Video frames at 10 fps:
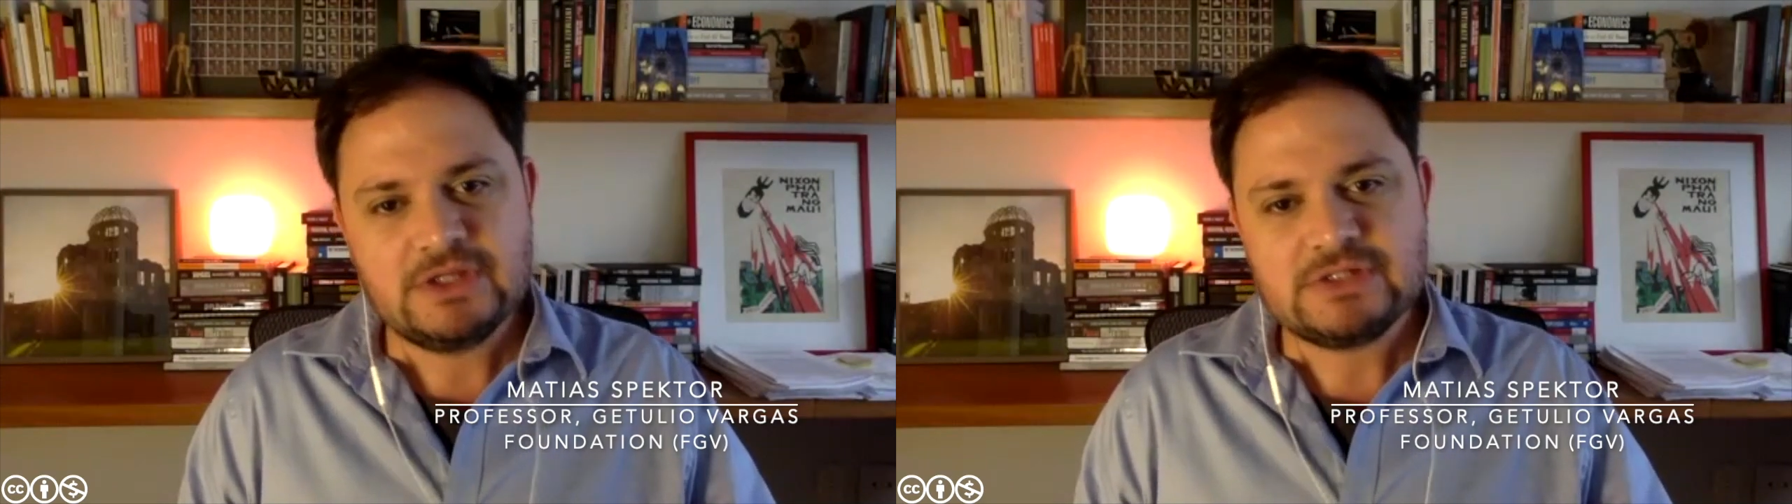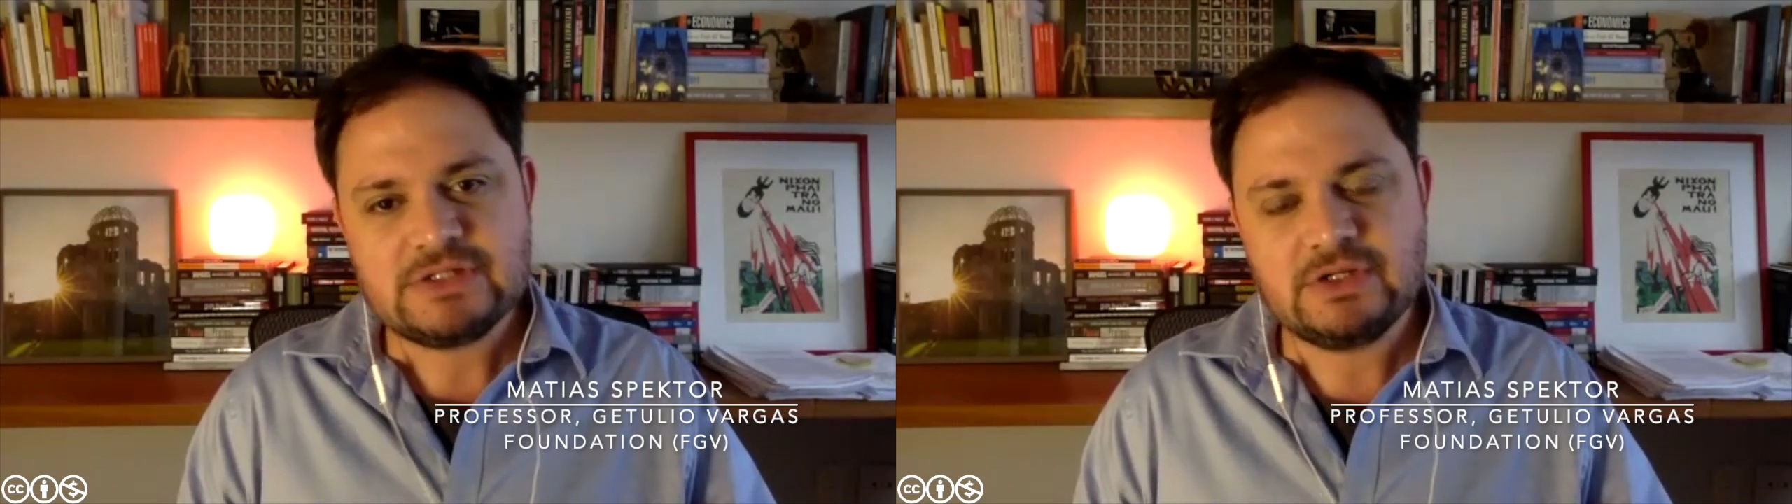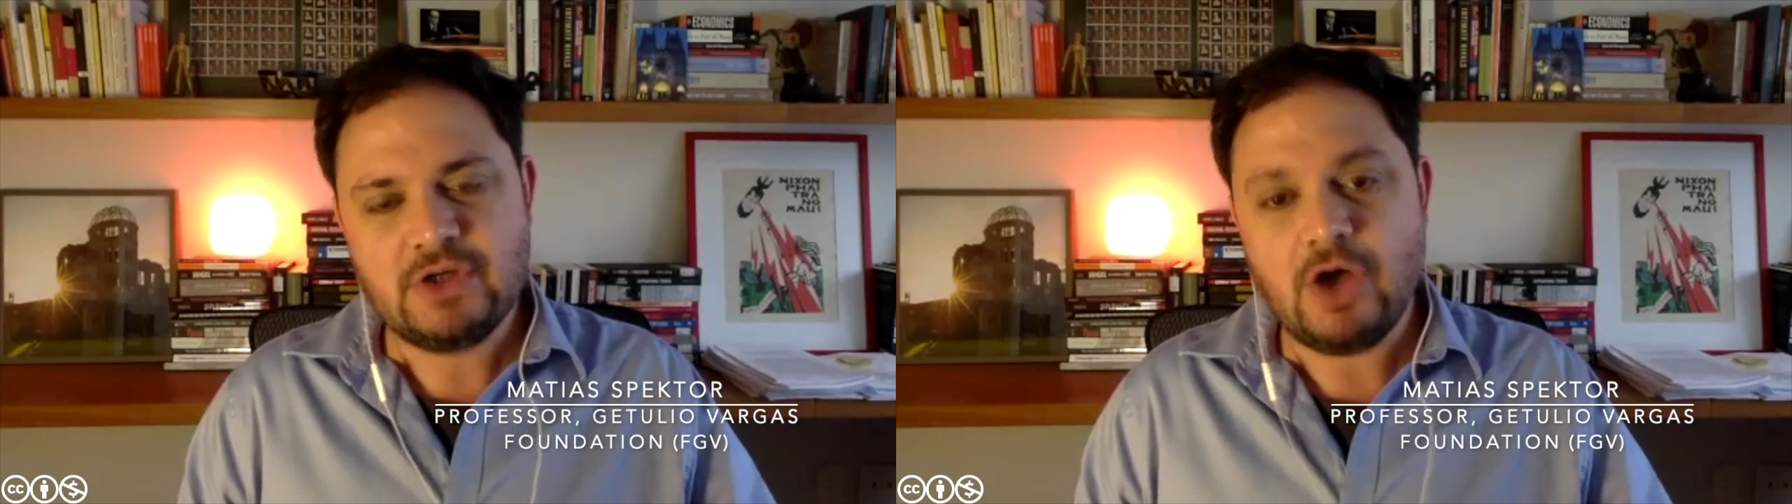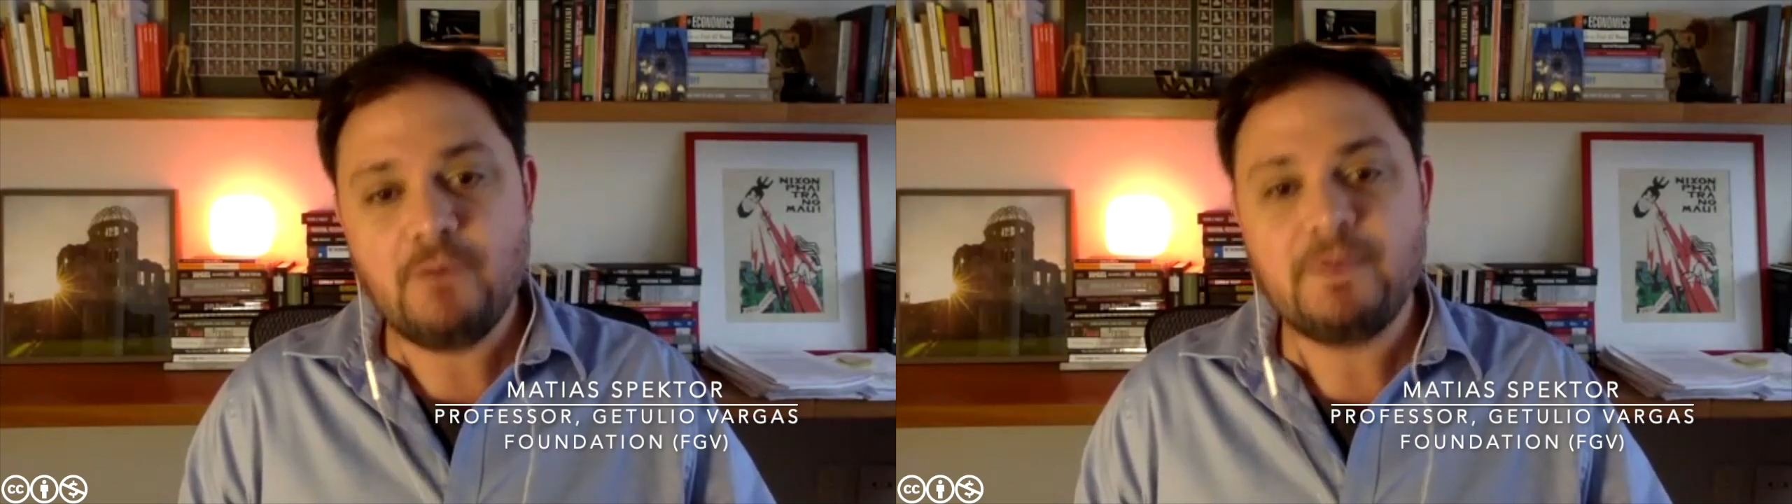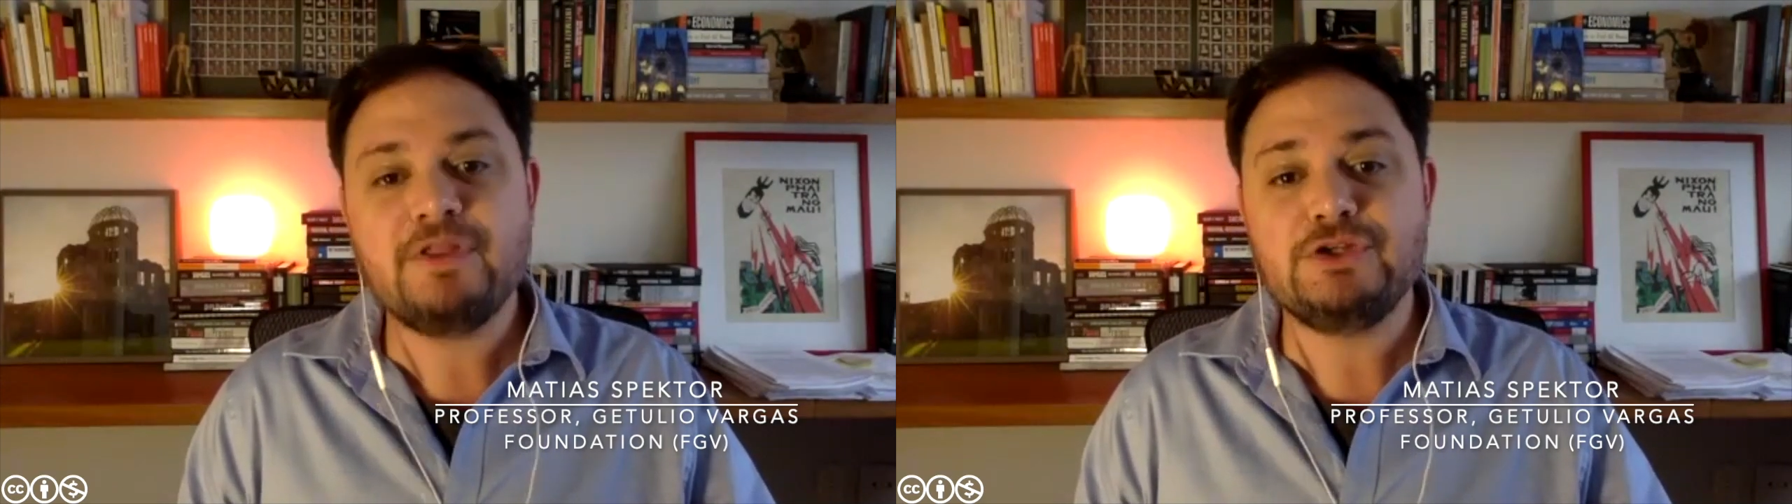to
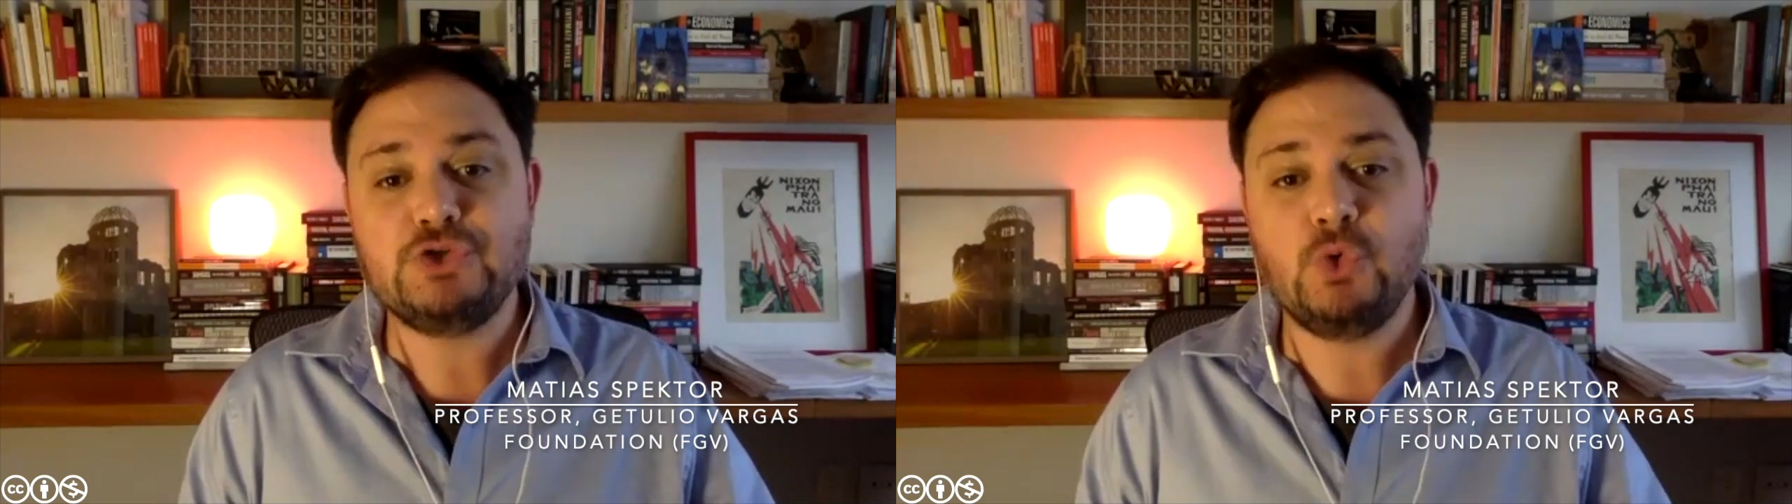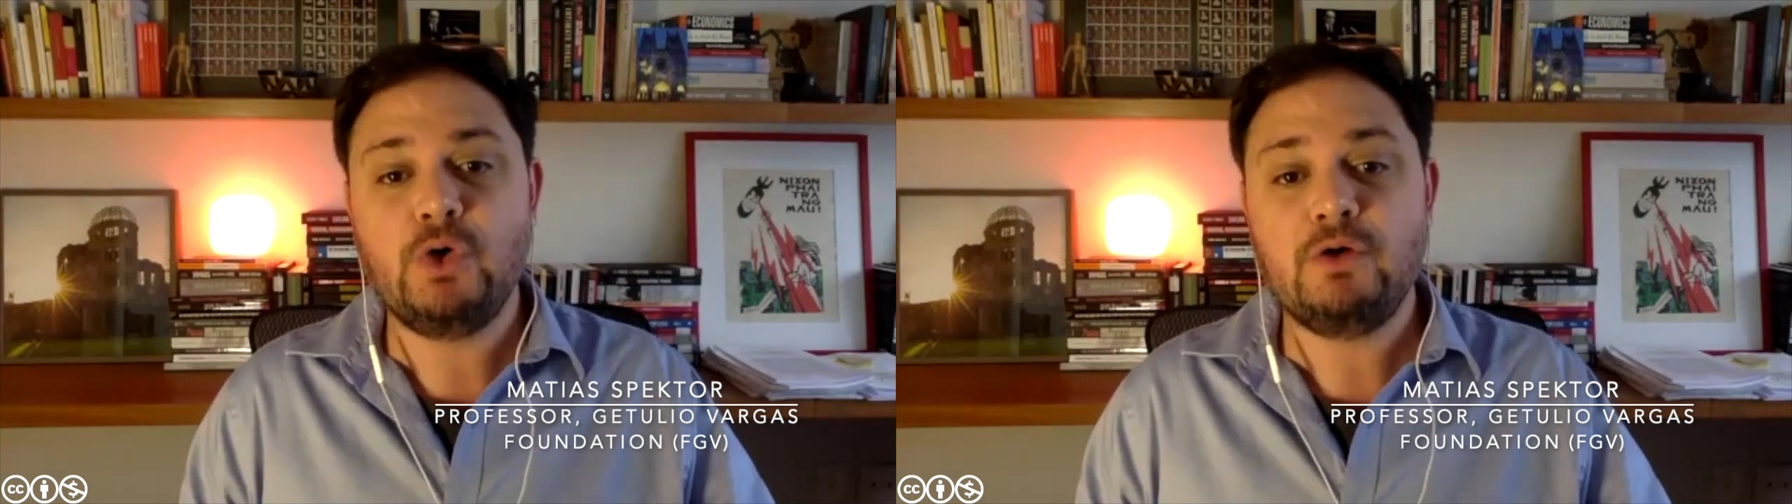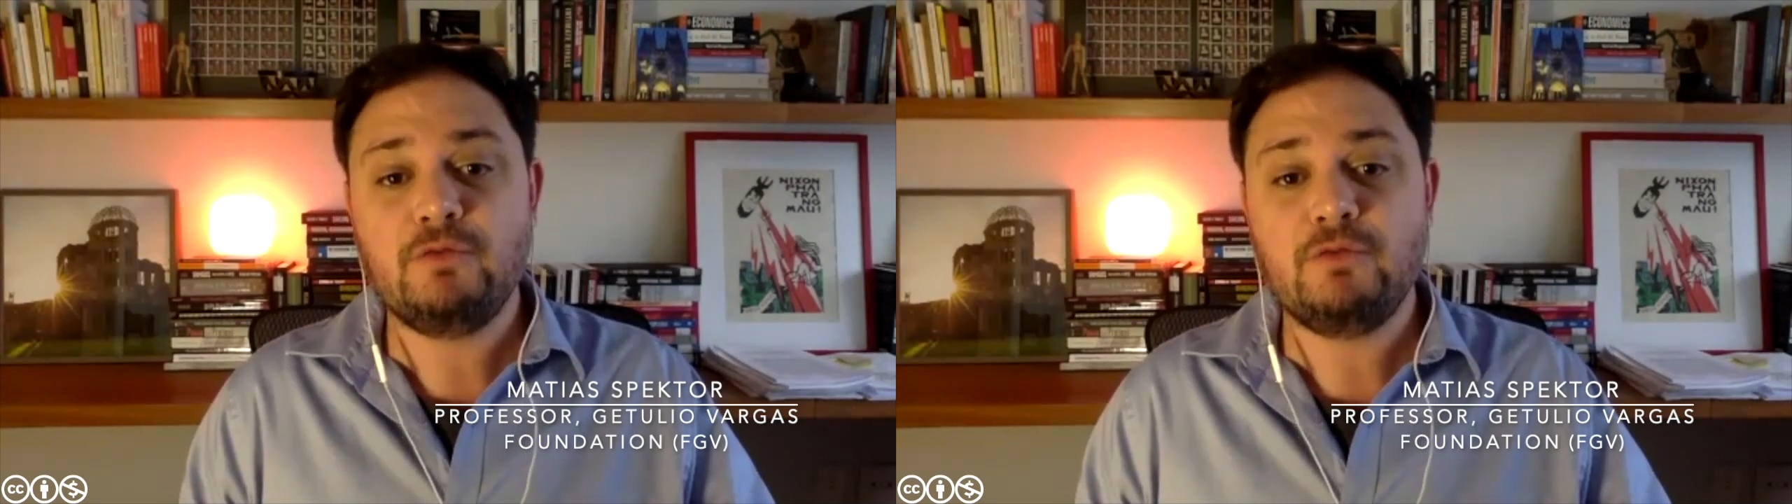open the door